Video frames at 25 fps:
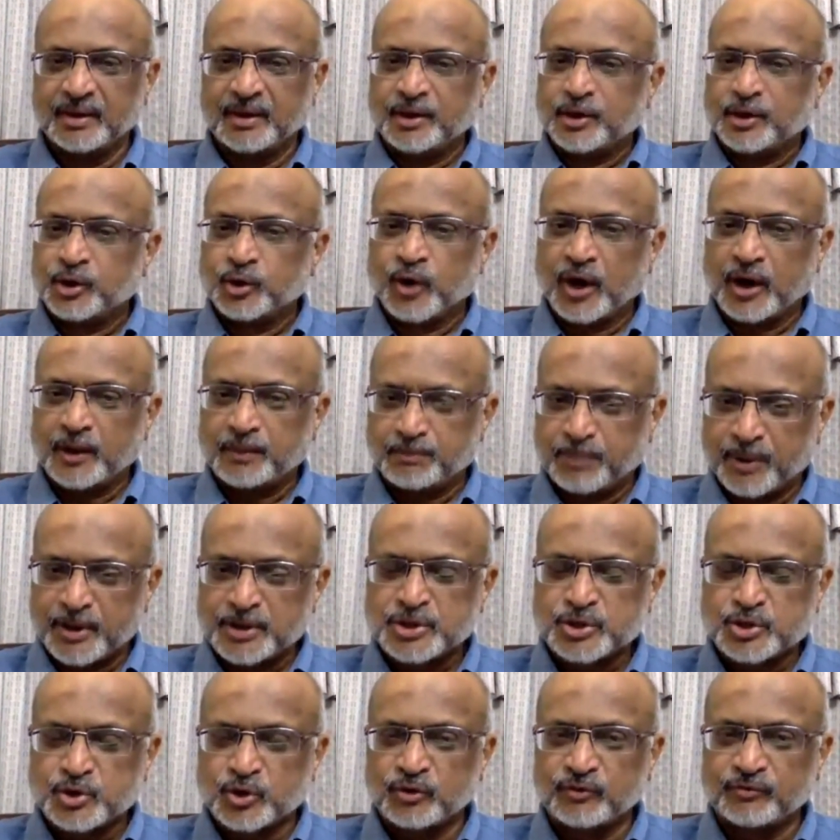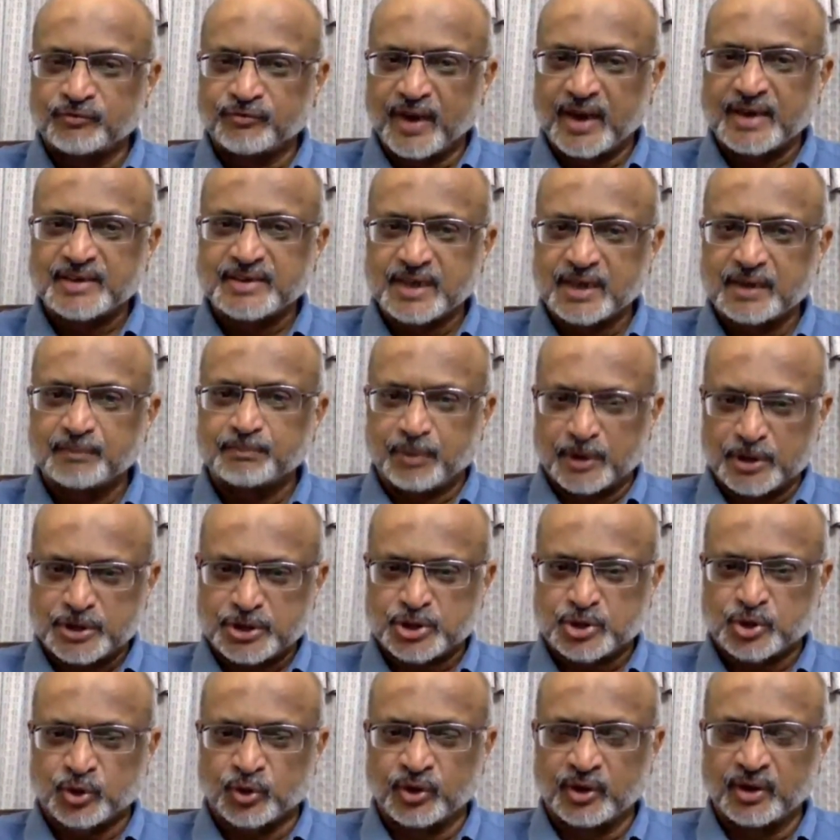You had Pashtun fighting
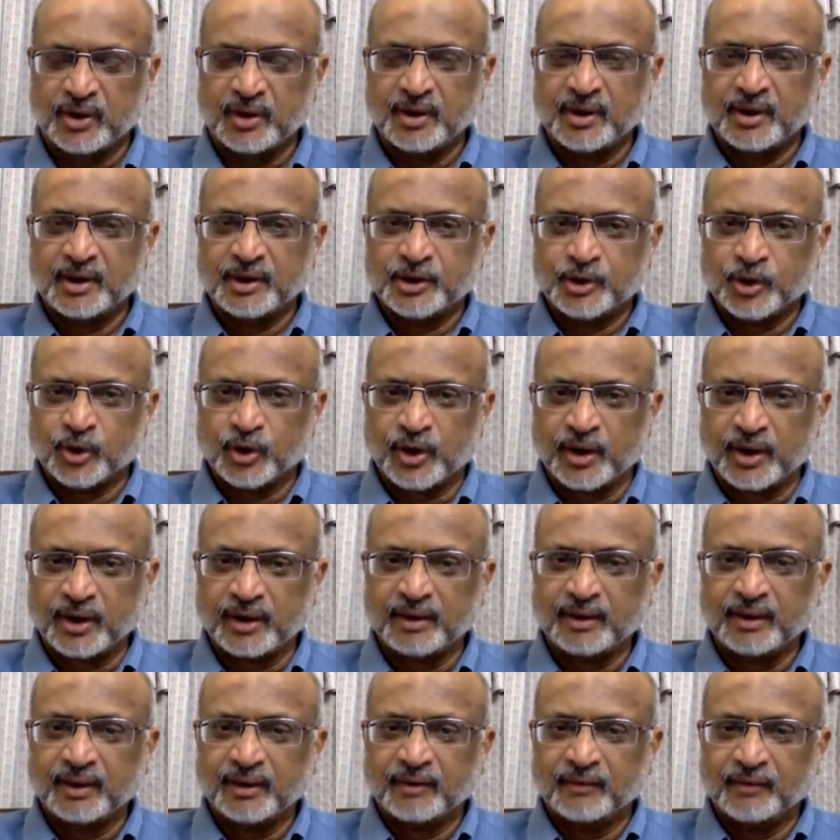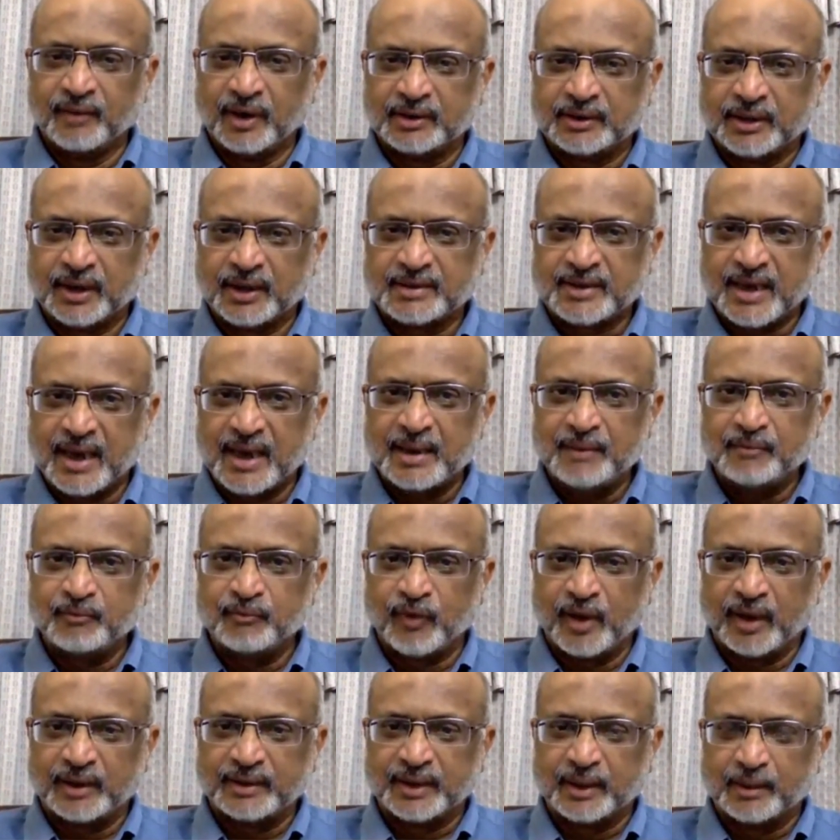Pashtun during the time
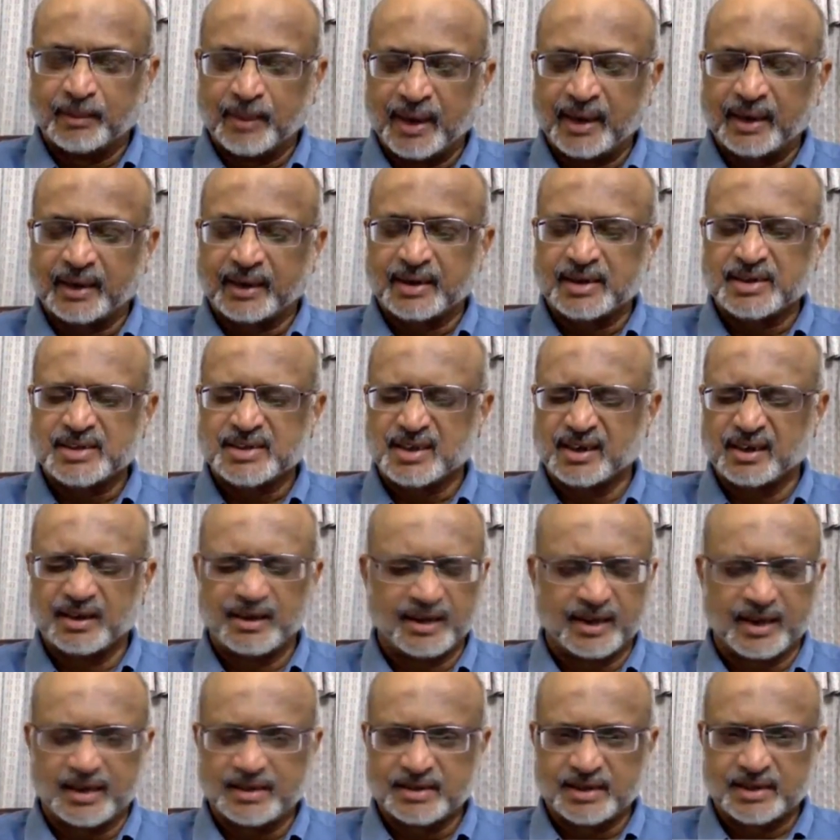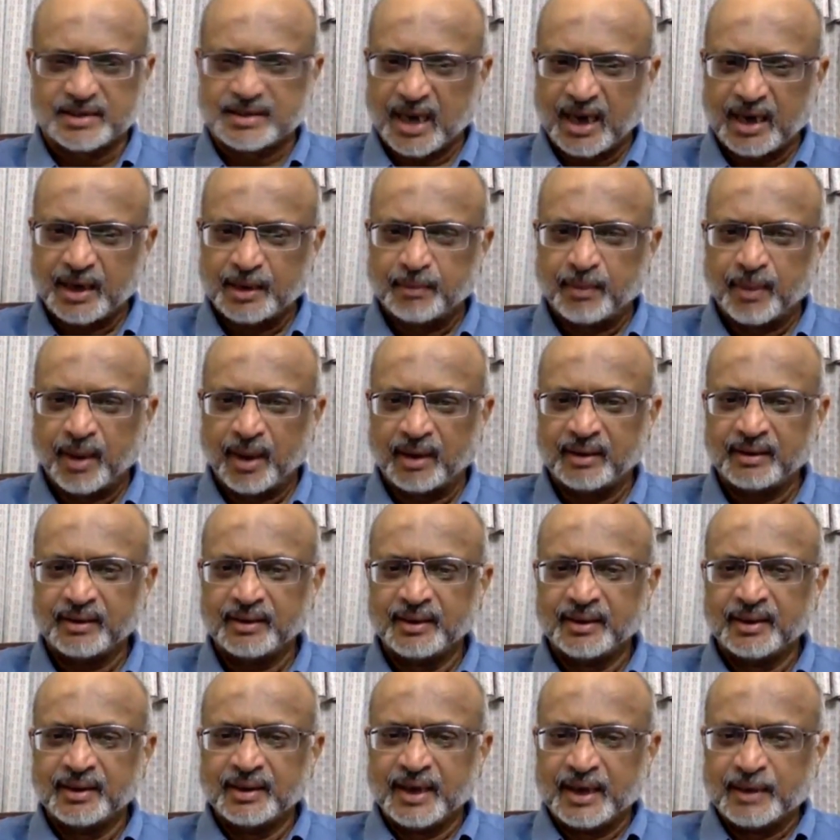when the Americans turned against the Taliban.
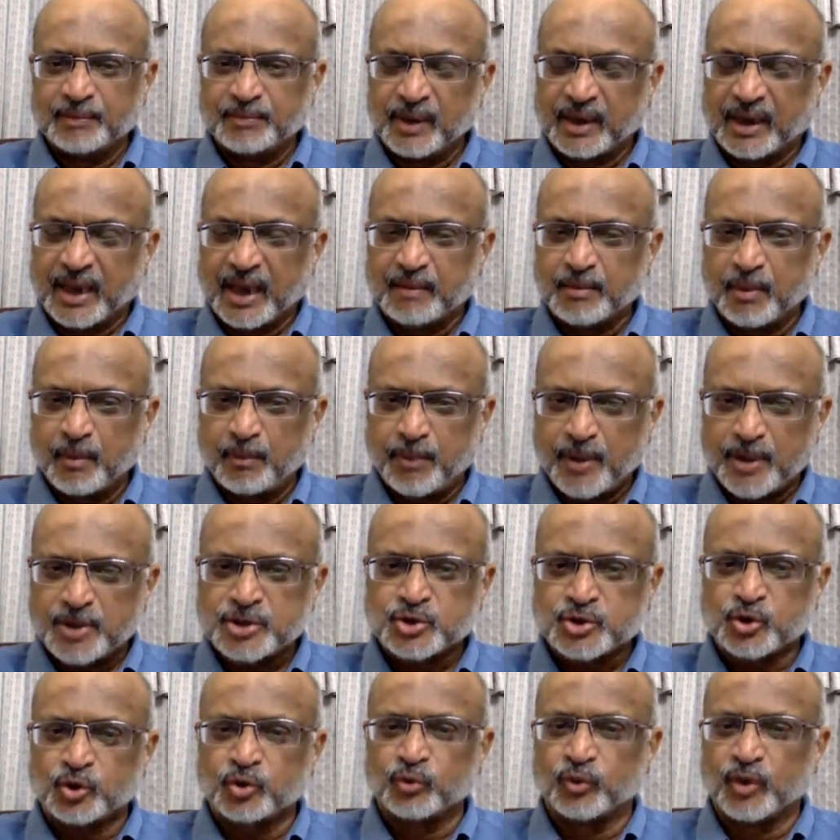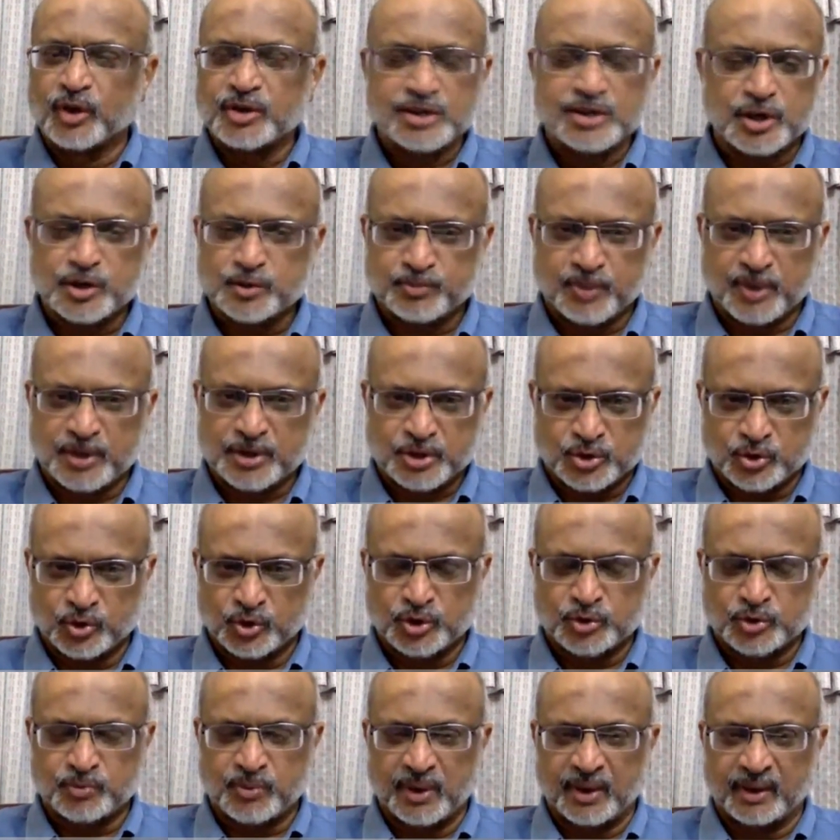It became a Pashtun versus Pashtun
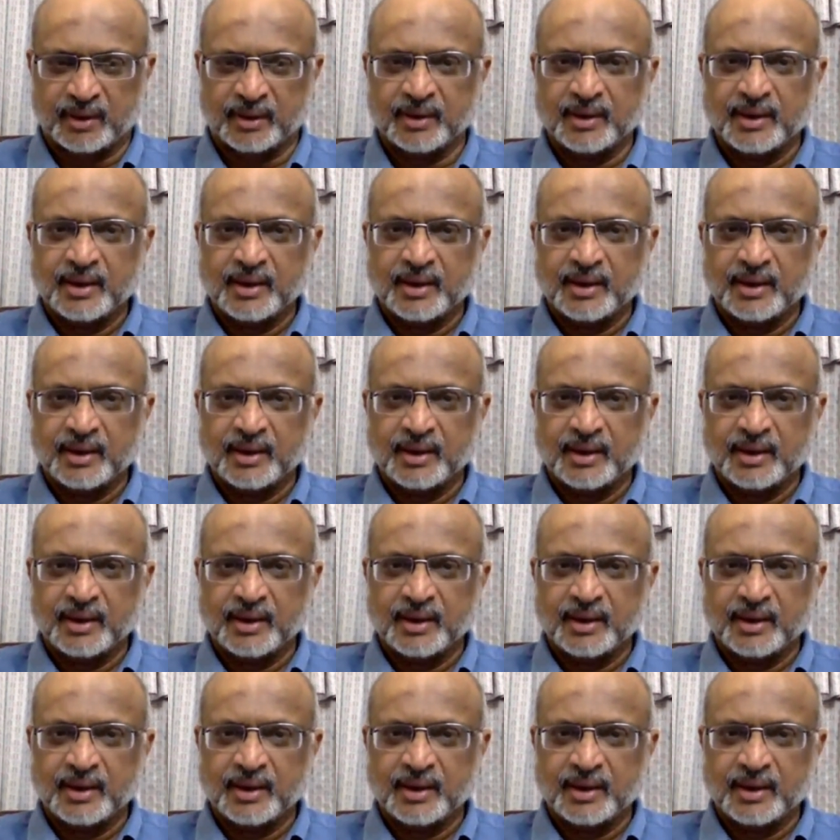split.